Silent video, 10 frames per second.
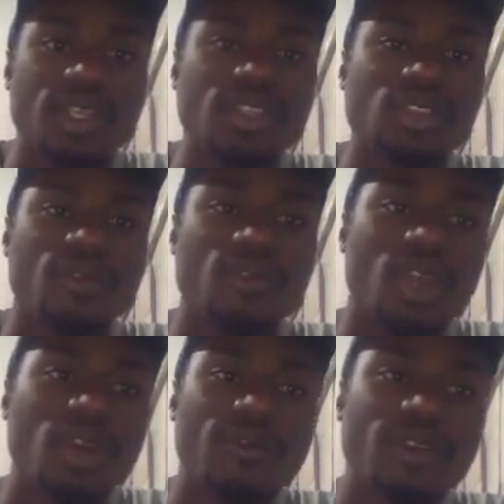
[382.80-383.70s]
So if we
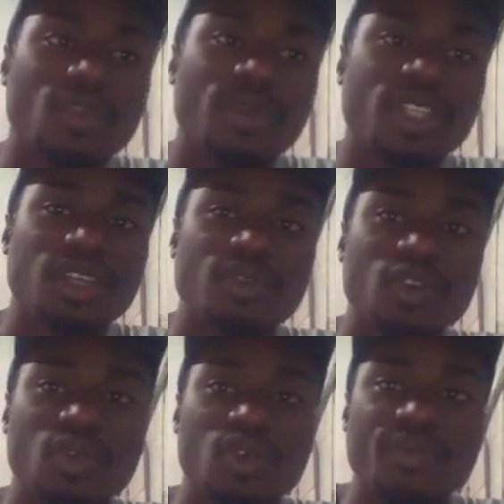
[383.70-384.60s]
head over to
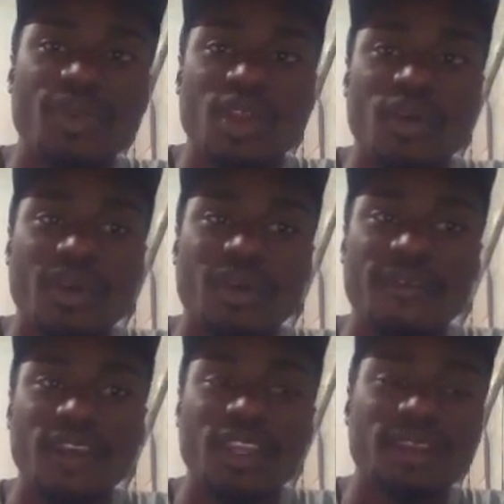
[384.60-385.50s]
medium.com, we're gonna
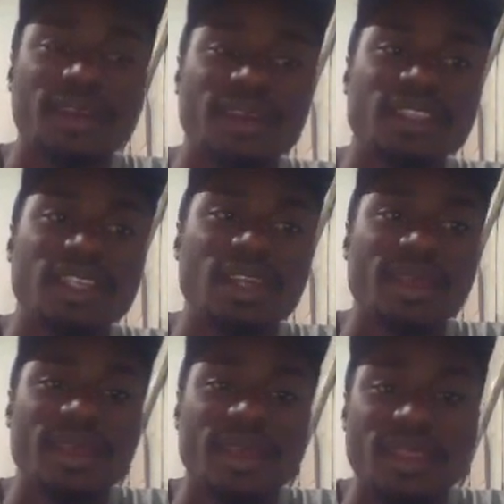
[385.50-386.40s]
find that
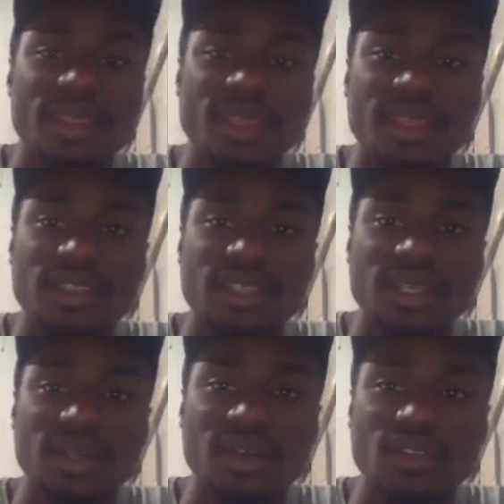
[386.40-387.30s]
there is
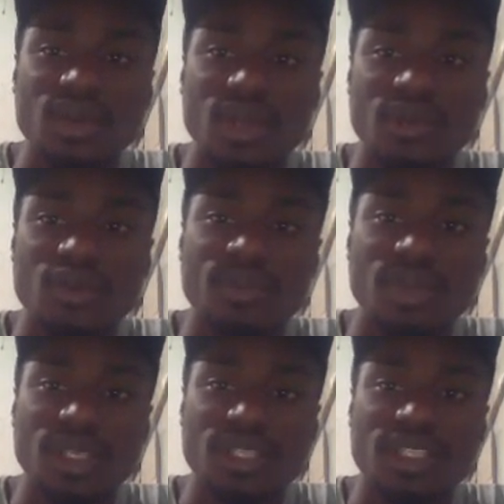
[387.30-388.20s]
also a good
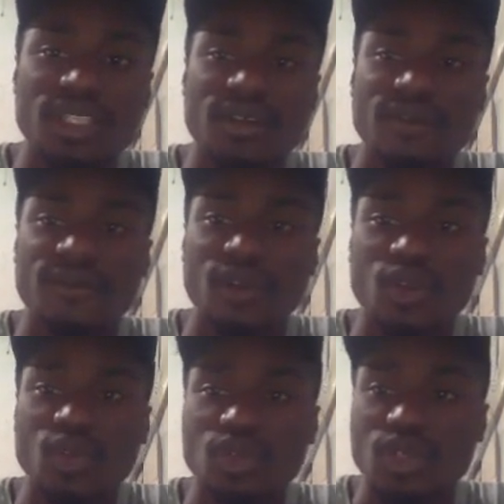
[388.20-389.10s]
place for
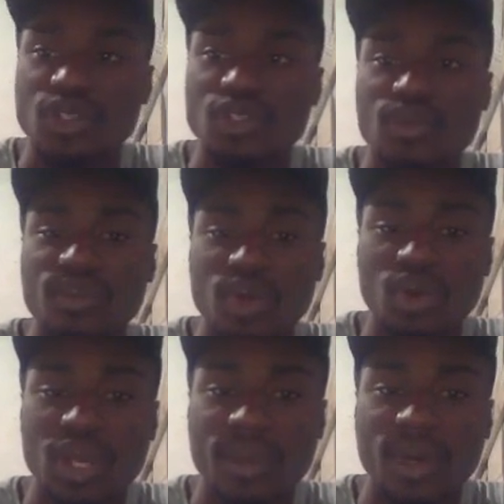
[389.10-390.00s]
you to
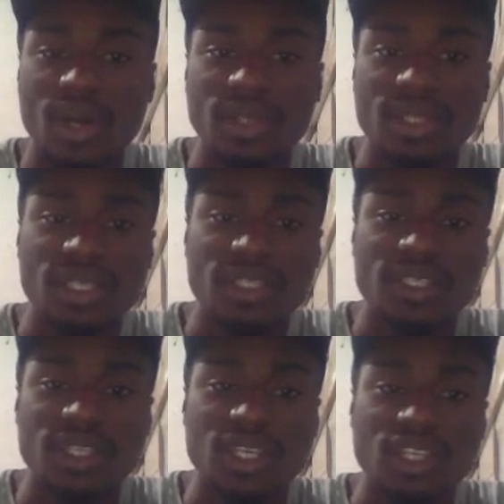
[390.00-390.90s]
blog about this.
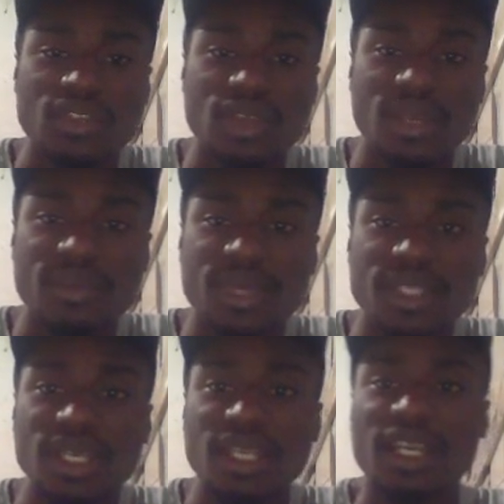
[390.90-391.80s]
So you can
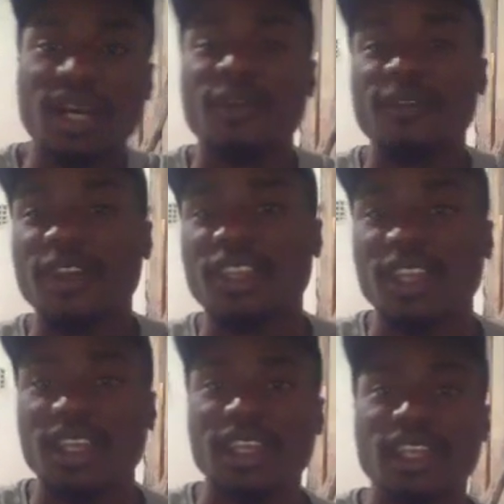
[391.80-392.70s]
basically come over here
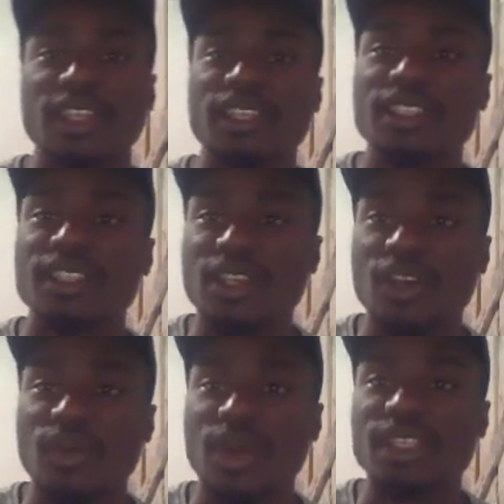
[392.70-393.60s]
and
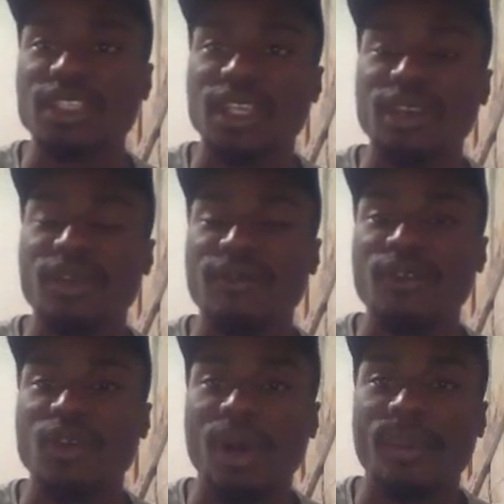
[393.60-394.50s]
write a
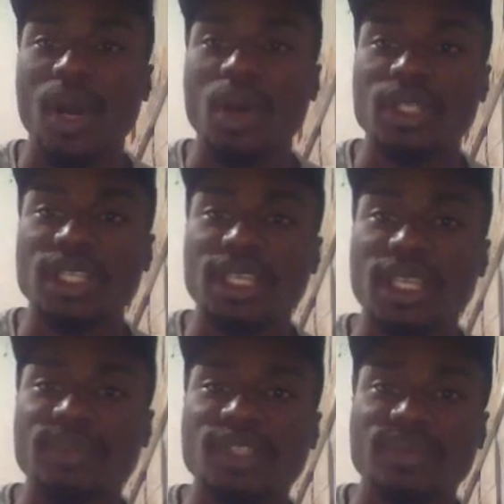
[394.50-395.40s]
review about
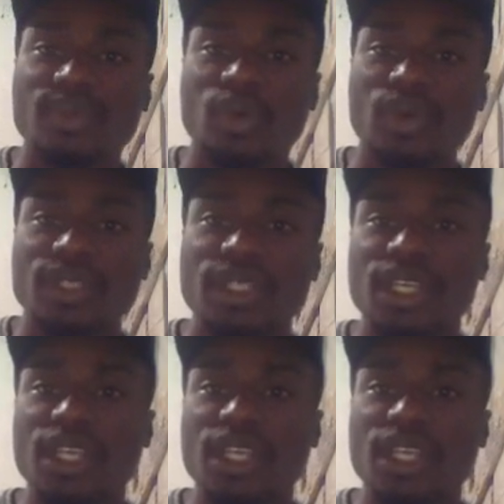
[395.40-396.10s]
Leptip Talks.